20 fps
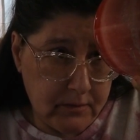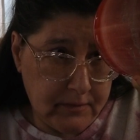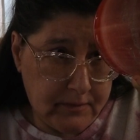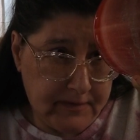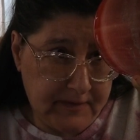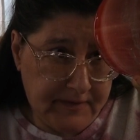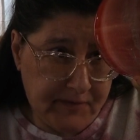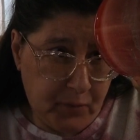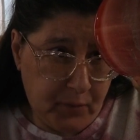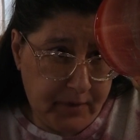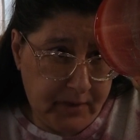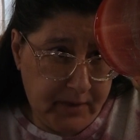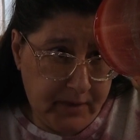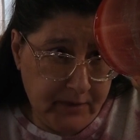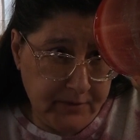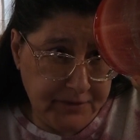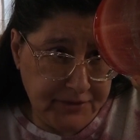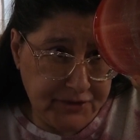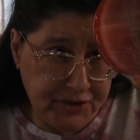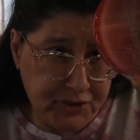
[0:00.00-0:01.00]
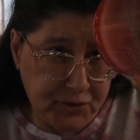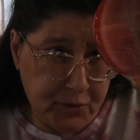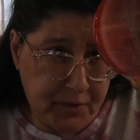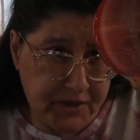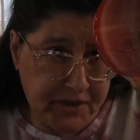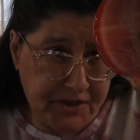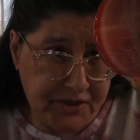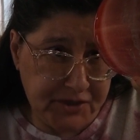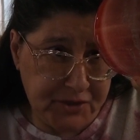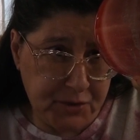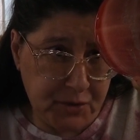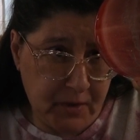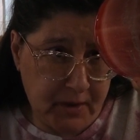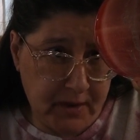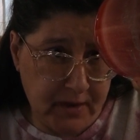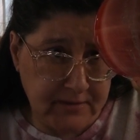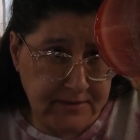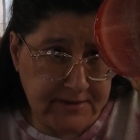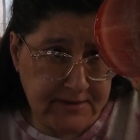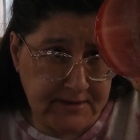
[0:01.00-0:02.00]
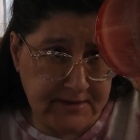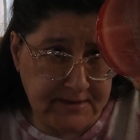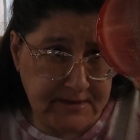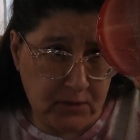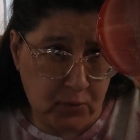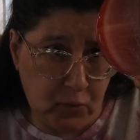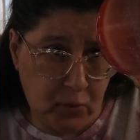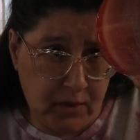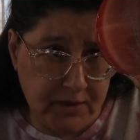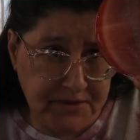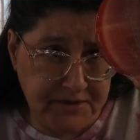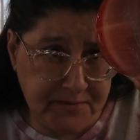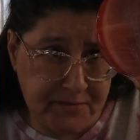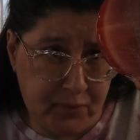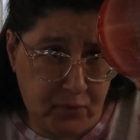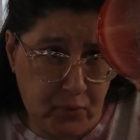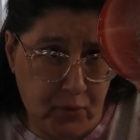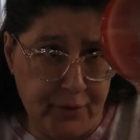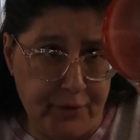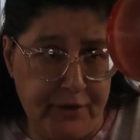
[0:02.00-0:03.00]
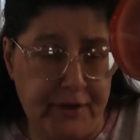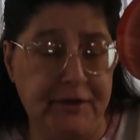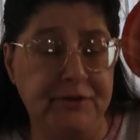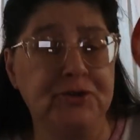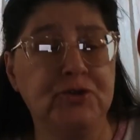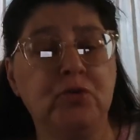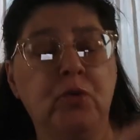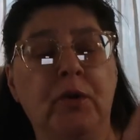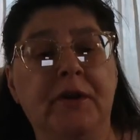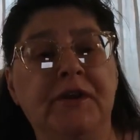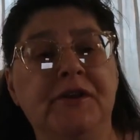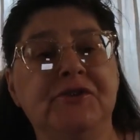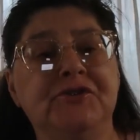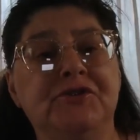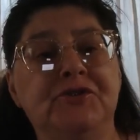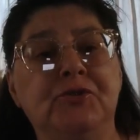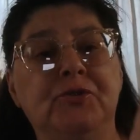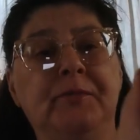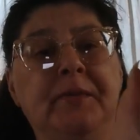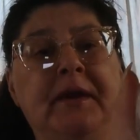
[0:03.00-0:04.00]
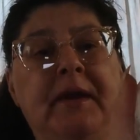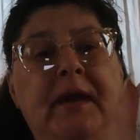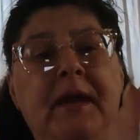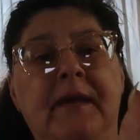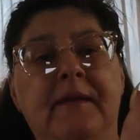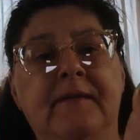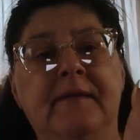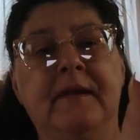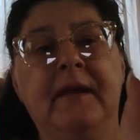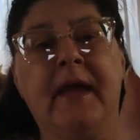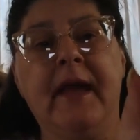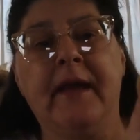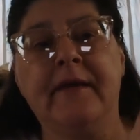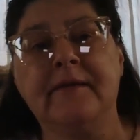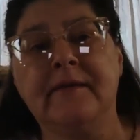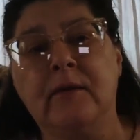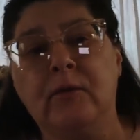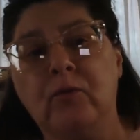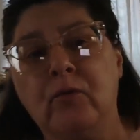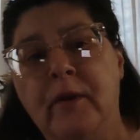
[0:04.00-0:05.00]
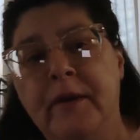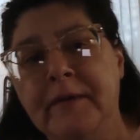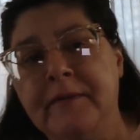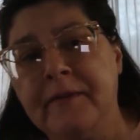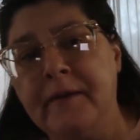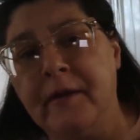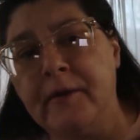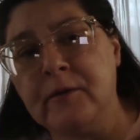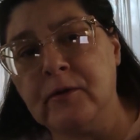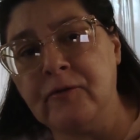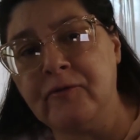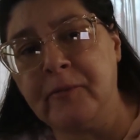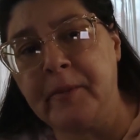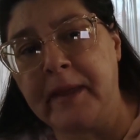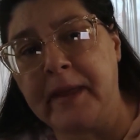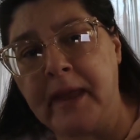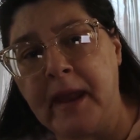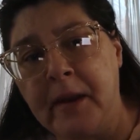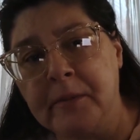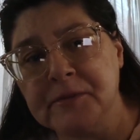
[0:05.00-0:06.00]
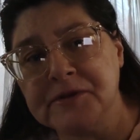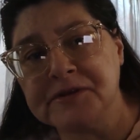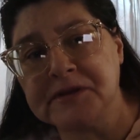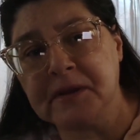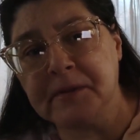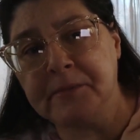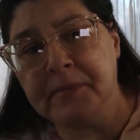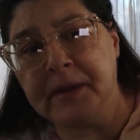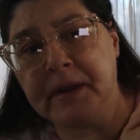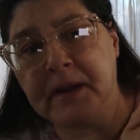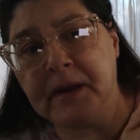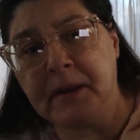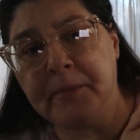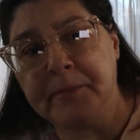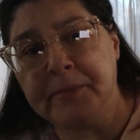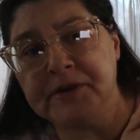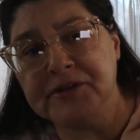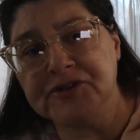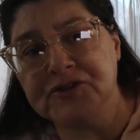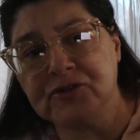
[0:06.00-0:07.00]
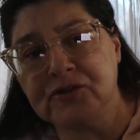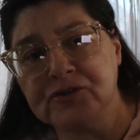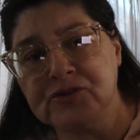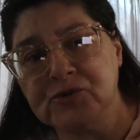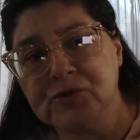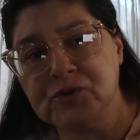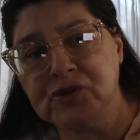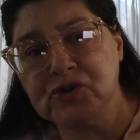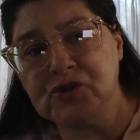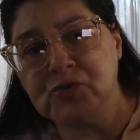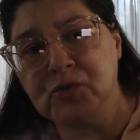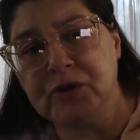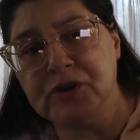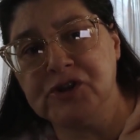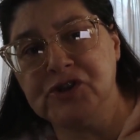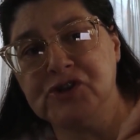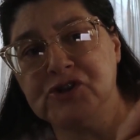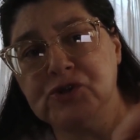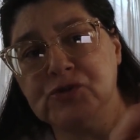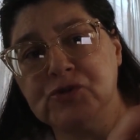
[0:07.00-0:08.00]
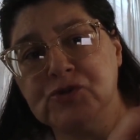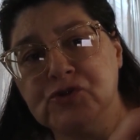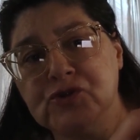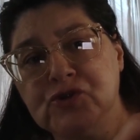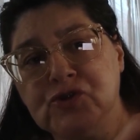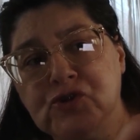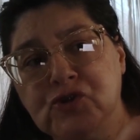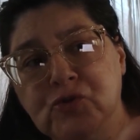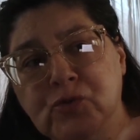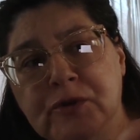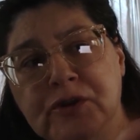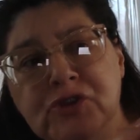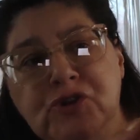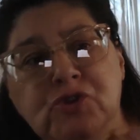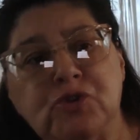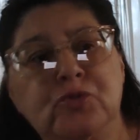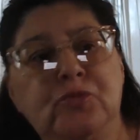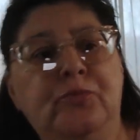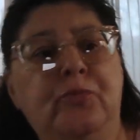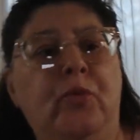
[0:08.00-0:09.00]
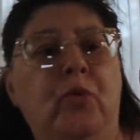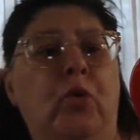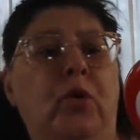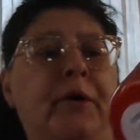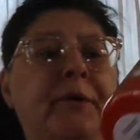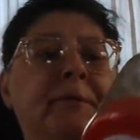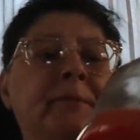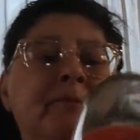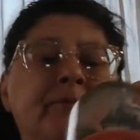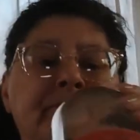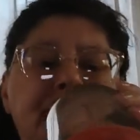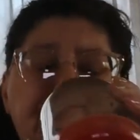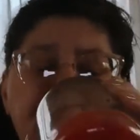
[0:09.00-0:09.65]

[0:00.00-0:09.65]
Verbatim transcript: this one here is the 22 ounces. It was poured in 22 because it has it right there. I don't know if my camera's going to pick it up, but it starts with a 22, so it's a 22 pour.